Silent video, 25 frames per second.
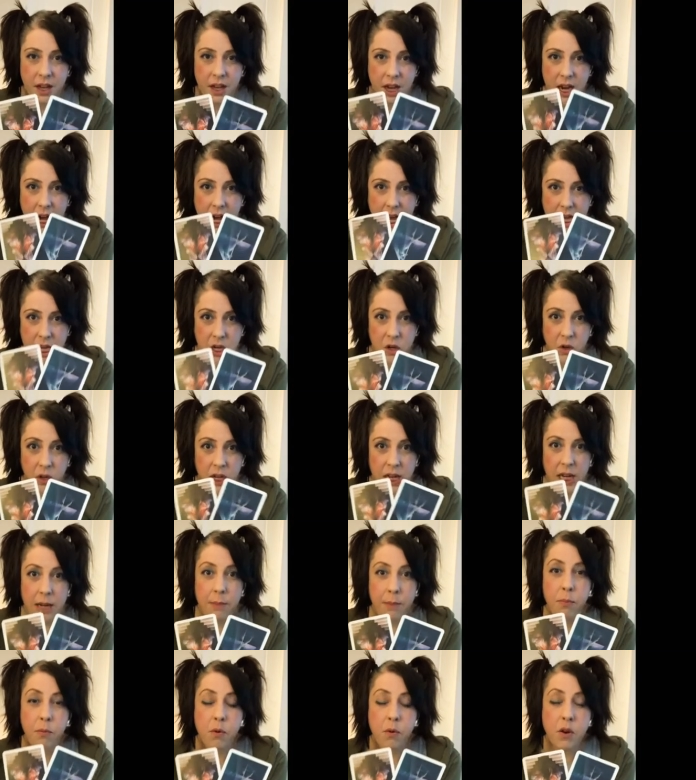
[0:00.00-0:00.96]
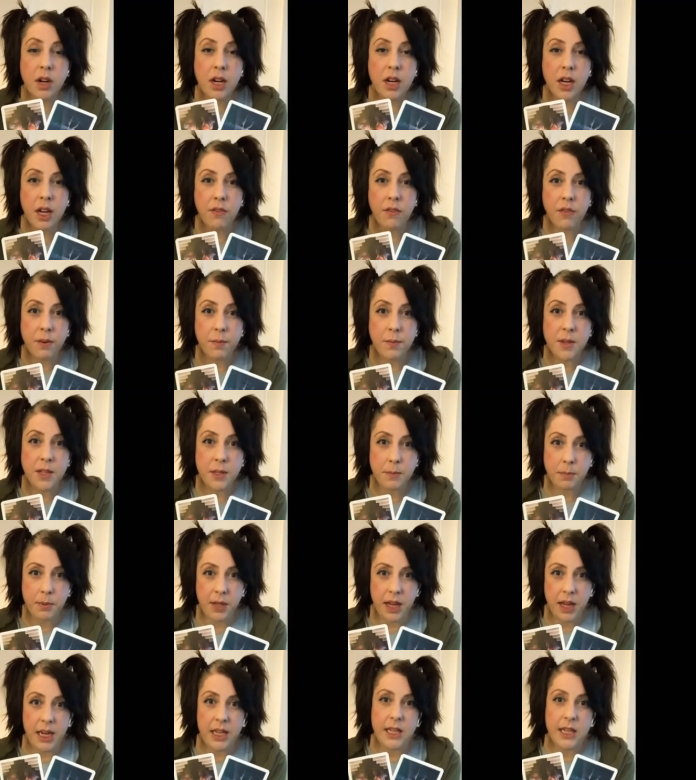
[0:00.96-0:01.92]
and you keep working from this
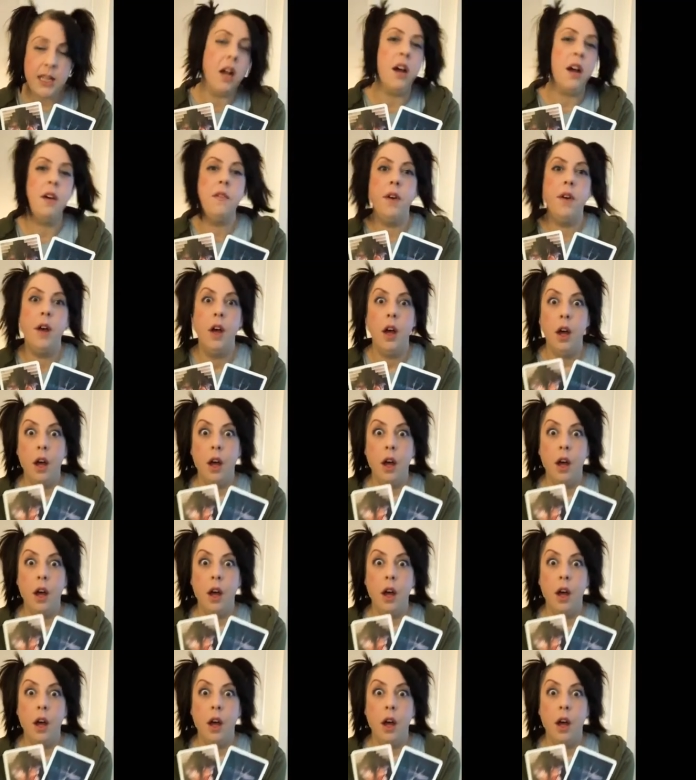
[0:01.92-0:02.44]
place of,